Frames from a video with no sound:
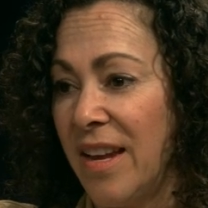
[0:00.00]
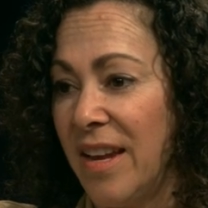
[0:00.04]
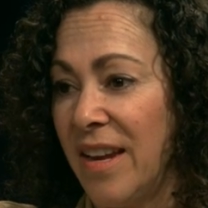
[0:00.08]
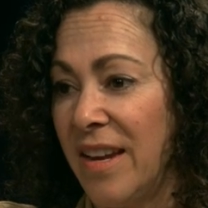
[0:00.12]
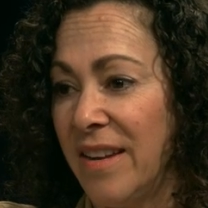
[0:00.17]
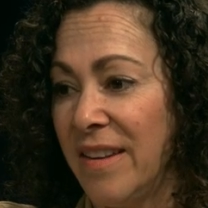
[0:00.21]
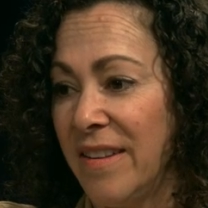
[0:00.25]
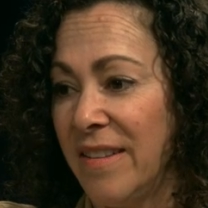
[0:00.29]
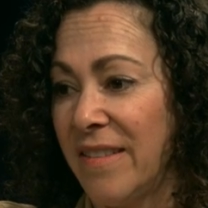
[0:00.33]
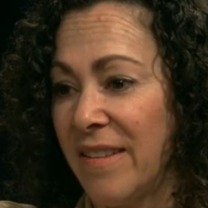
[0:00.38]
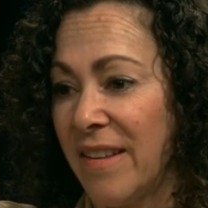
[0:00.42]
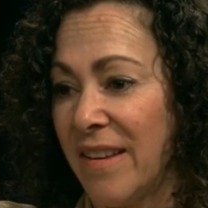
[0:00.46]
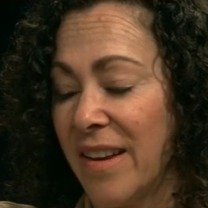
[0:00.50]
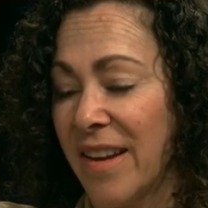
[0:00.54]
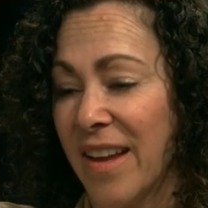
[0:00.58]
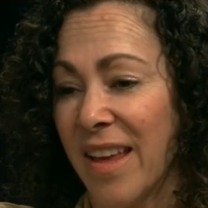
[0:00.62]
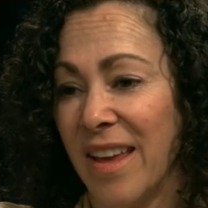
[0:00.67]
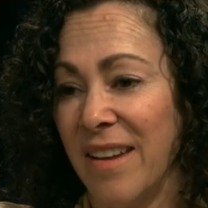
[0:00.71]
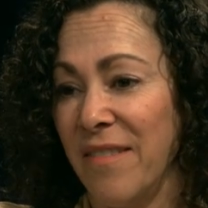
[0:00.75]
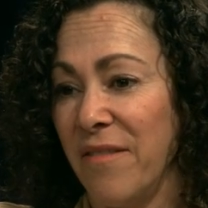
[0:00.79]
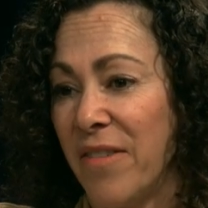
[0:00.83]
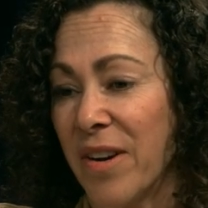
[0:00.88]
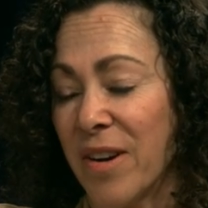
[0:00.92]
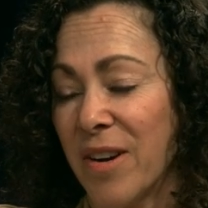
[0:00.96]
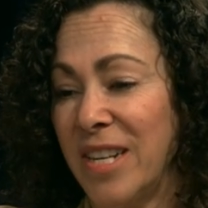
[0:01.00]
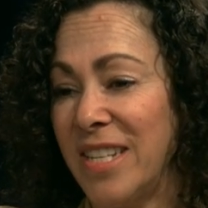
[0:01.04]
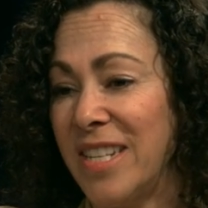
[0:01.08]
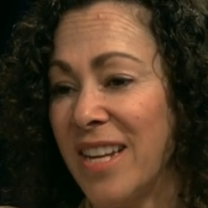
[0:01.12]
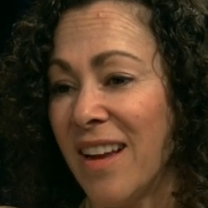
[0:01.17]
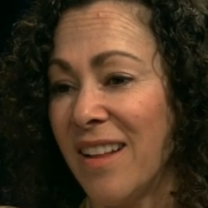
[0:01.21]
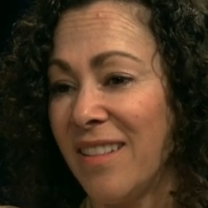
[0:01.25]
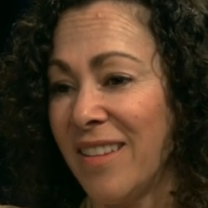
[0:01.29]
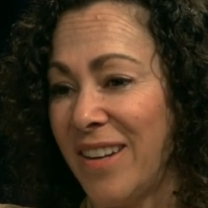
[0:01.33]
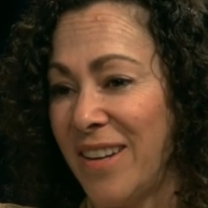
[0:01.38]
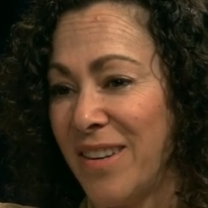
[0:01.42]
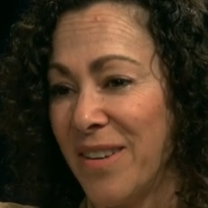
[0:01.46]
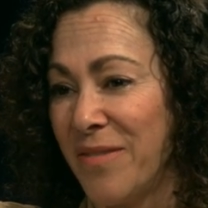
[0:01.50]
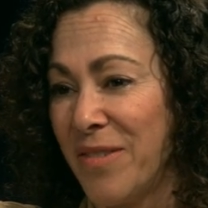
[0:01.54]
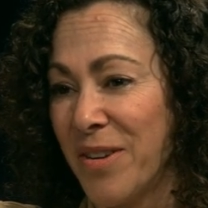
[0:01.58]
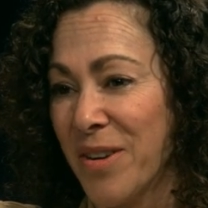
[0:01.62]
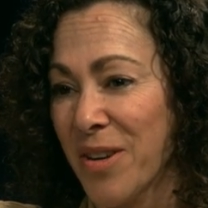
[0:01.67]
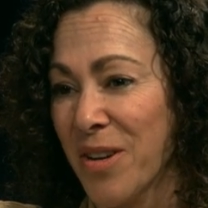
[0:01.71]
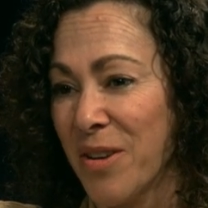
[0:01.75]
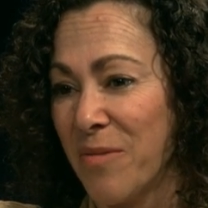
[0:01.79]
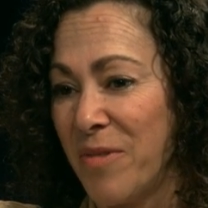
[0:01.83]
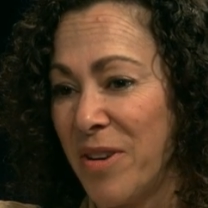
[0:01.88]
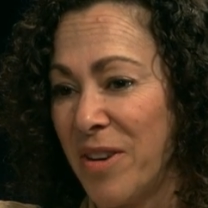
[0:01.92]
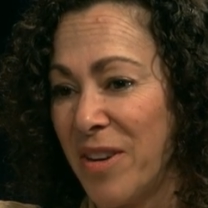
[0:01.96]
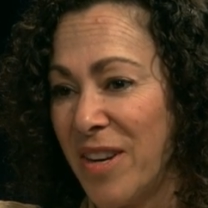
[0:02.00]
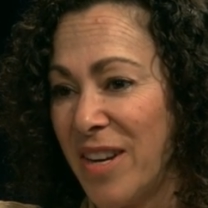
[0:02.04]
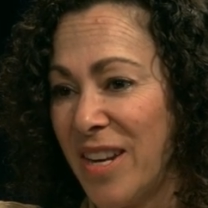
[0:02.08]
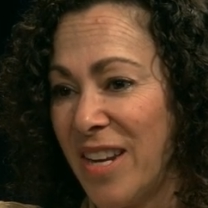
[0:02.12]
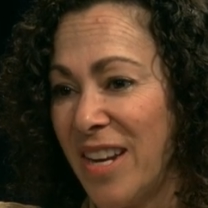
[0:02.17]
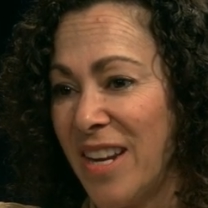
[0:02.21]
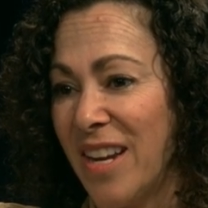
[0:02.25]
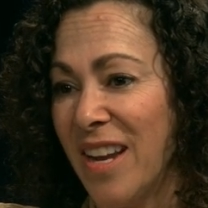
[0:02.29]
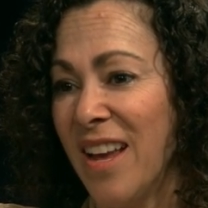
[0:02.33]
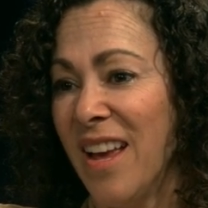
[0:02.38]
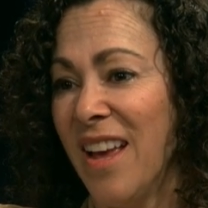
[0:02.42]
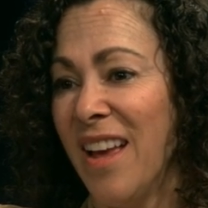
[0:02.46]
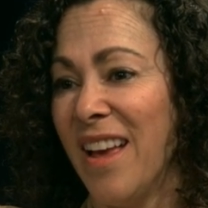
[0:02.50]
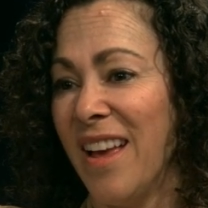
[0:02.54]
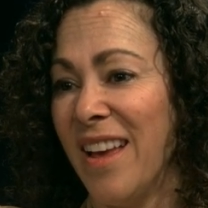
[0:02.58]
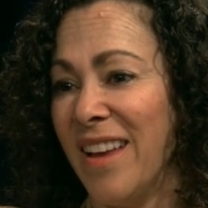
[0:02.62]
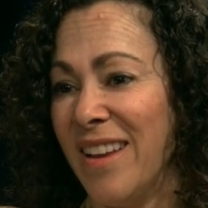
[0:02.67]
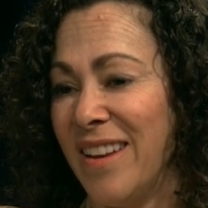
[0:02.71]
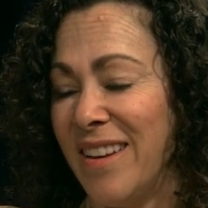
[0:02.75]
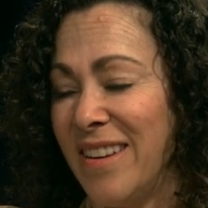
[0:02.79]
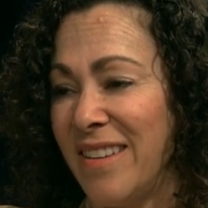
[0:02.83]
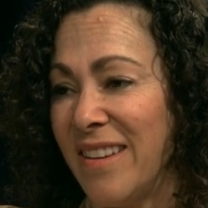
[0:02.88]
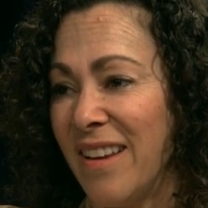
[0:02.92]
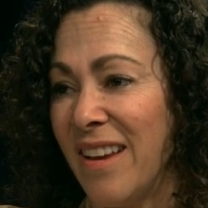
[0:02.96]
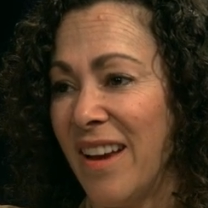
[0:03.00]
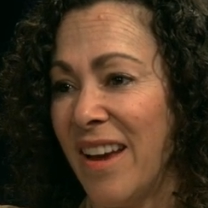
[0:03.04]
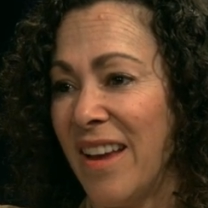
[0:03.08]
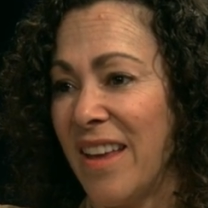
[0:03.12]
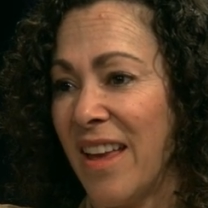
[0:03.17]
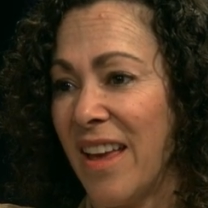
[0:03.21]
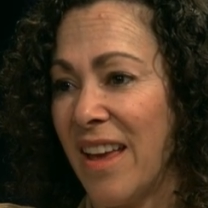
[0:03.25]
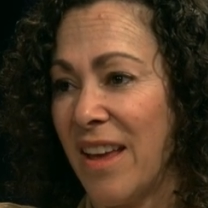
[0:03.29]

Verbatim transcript: is again very telling of your community and I,